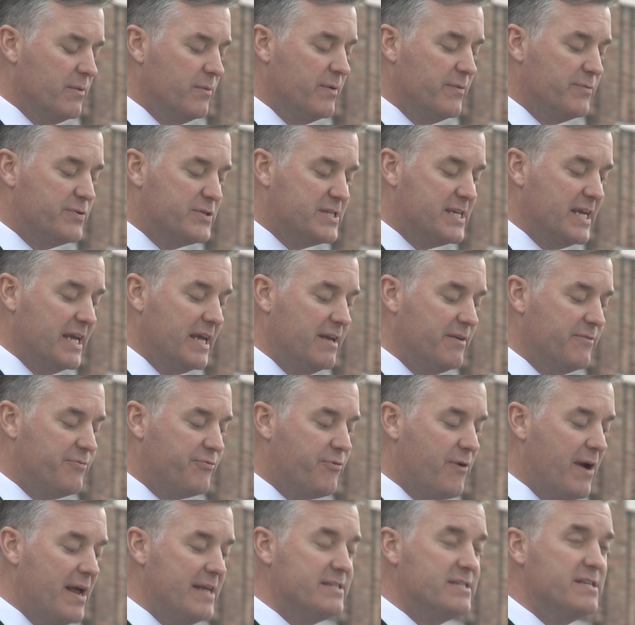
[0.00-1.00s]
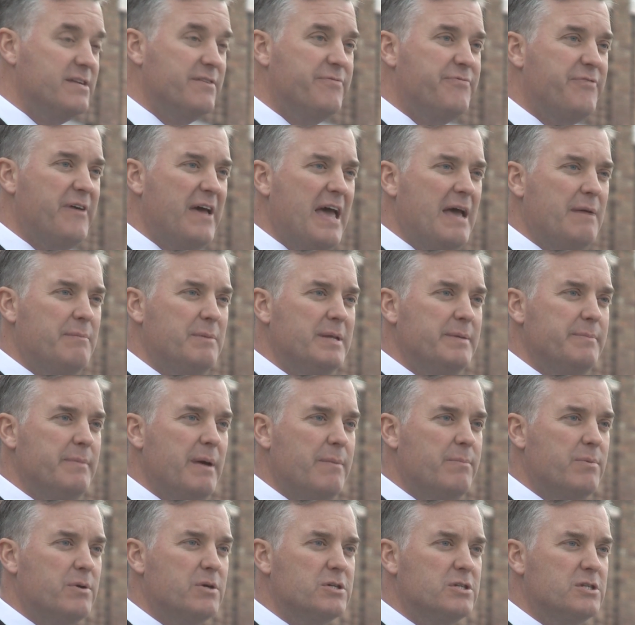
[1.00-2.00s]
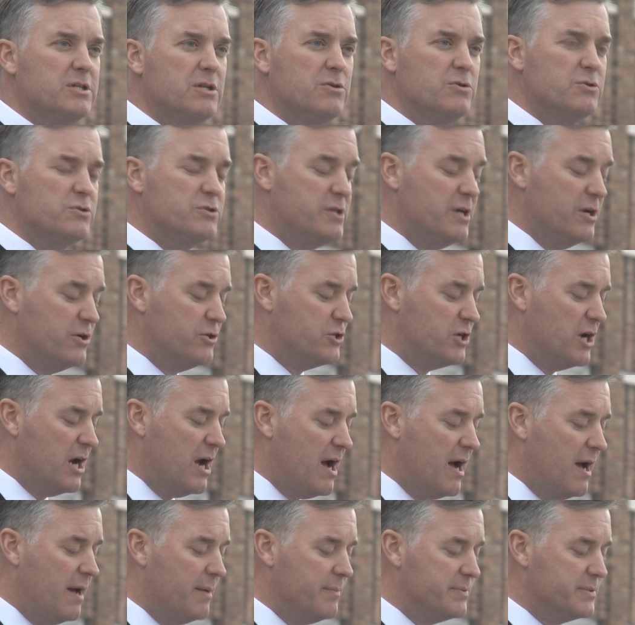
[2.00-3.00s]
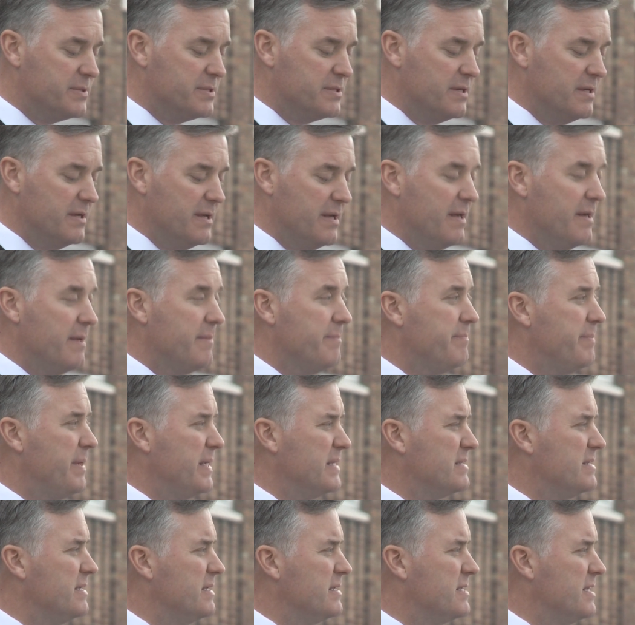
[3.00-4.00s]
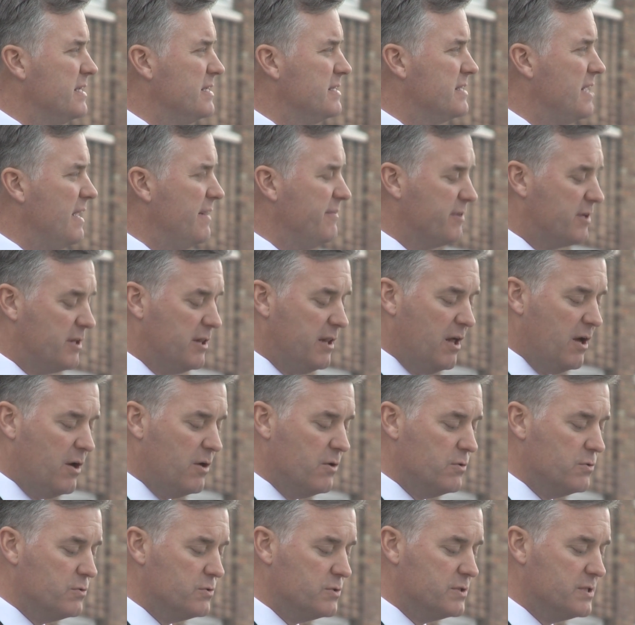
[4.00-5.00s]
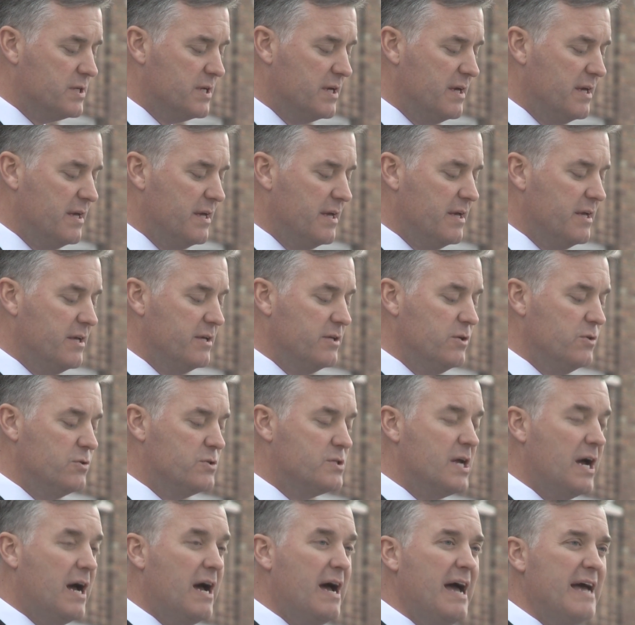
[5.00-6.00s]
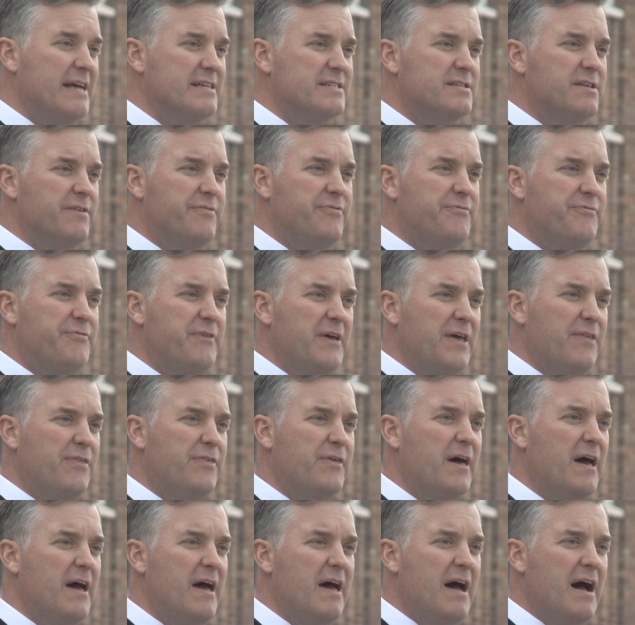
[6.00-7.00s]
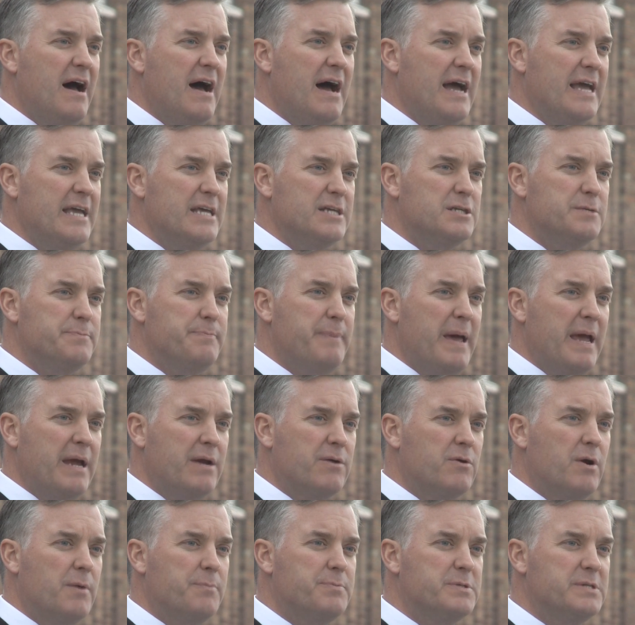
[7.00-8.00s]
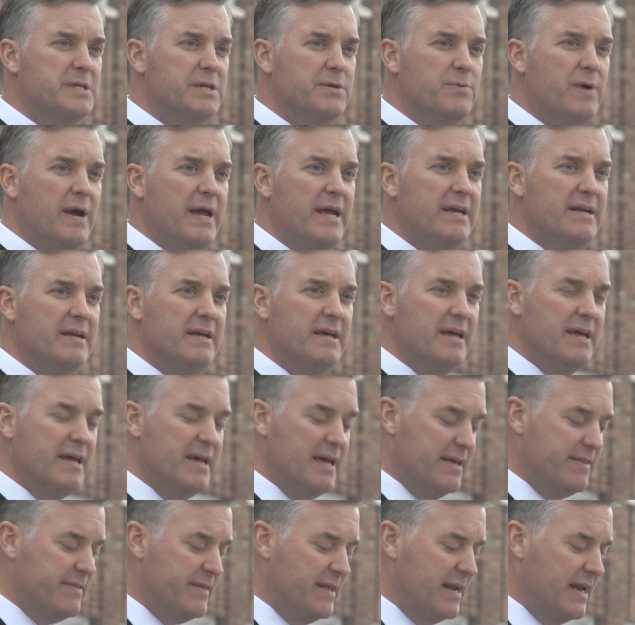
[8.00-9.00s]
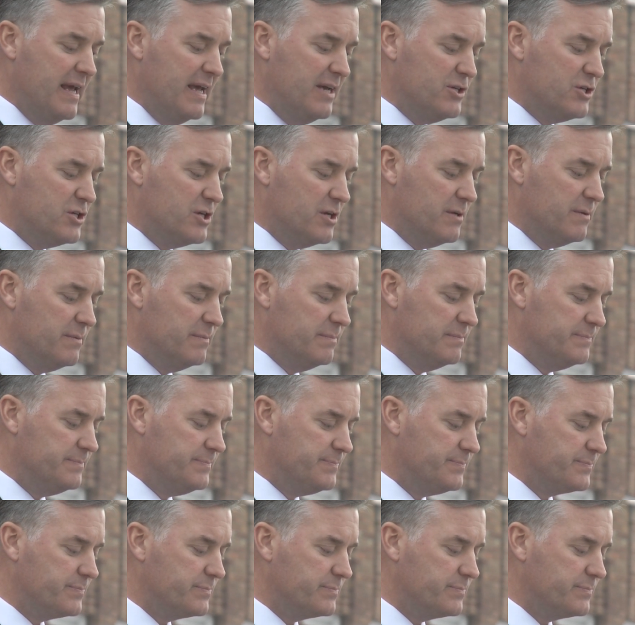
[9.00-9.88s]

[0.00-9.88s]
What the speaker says: We've seen friends and family members lose their jobs. Businesses have closed. Utah has the fifth highest bankruptcy rate in the nation.